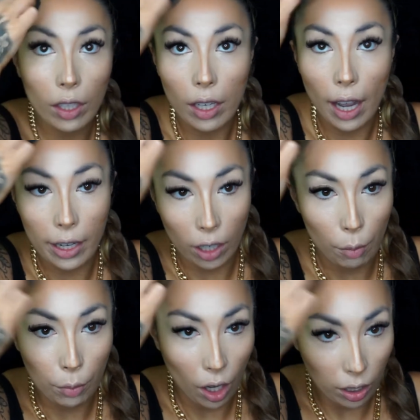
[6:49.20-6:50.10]
And
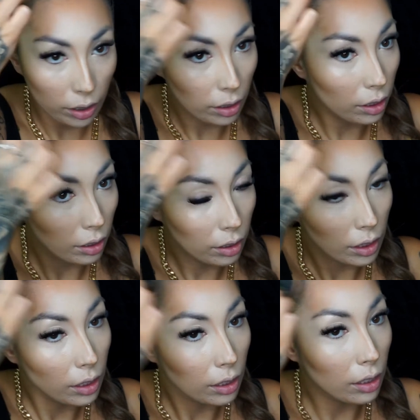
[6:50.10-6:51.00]
on blonde
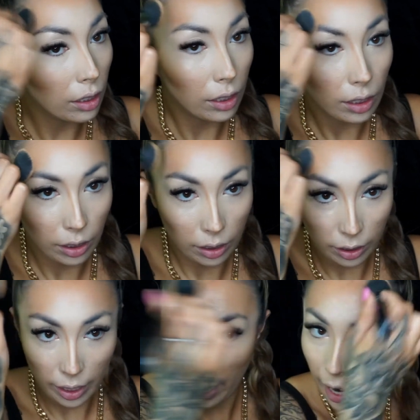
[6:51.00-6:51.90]

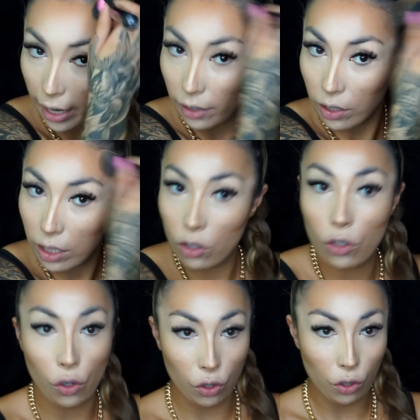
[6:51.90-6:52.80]
hair, it
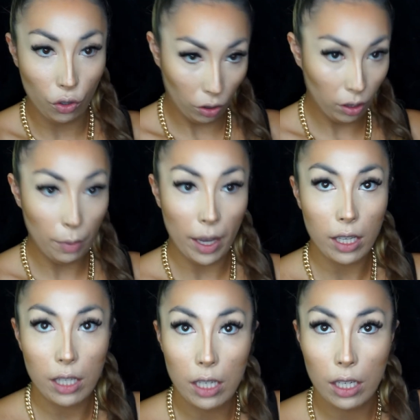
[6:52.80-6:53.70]
doesn't look the
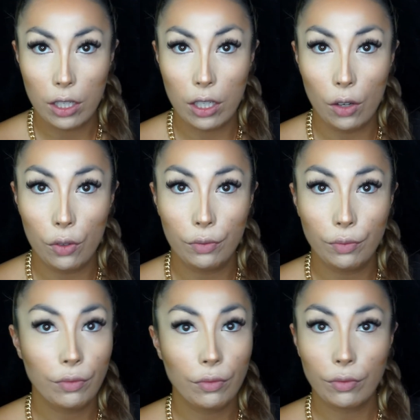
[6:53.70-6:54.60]
best. So,
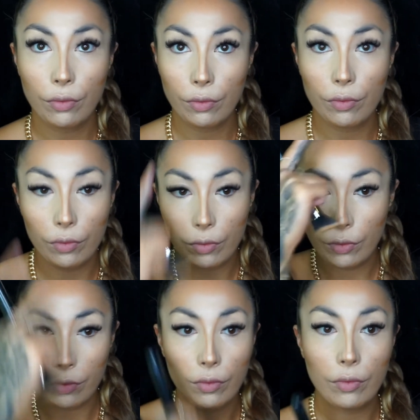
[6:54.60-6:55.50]

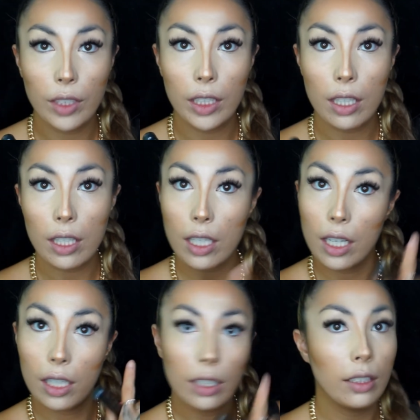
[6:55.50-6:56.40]
just
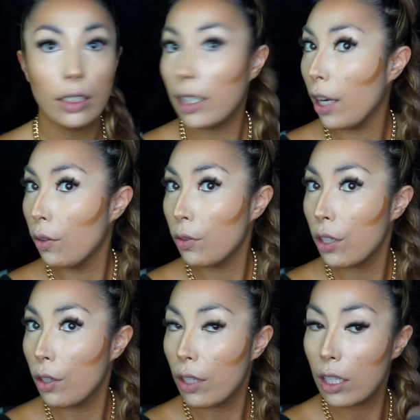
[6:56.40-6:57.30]
know to
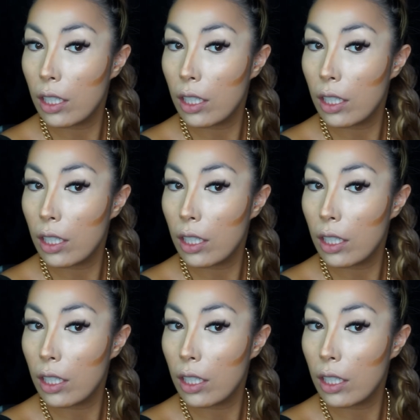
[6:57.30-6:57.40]
do this.